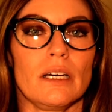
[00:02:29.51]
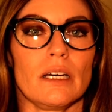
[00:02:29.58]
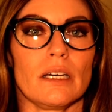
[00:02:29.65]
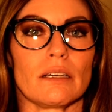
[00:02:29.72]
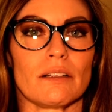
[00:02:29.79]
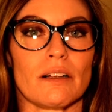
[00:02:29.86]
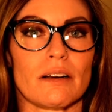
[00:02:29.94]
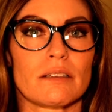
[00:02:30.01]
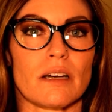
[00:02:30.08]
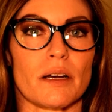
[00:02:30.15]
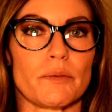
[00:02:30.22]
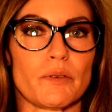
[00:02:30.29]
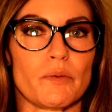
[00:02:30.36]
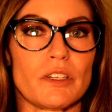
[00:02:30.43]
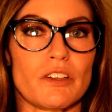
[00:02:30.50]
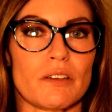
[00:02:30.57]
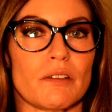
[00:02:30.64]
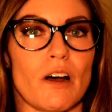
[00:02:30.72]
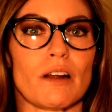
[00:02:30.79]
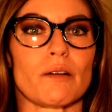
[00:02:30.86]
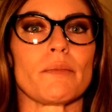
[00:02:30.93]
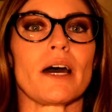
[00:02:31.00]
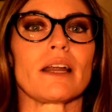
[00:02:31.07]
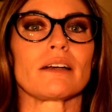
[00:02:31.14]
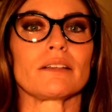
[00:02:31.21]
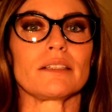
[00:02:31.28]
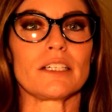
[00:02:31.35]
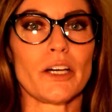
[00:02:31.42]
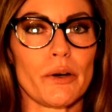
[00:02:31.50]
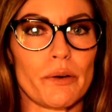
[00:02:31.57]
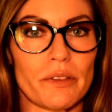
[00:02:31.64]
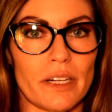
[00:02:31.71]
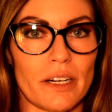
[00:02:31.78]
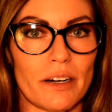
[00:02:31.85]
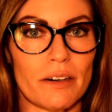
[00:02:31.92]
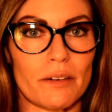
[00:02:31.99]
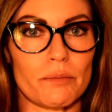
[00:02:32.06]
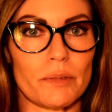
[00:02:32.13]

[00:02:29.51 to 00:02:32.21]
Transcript: And a lot of times we just automatically go there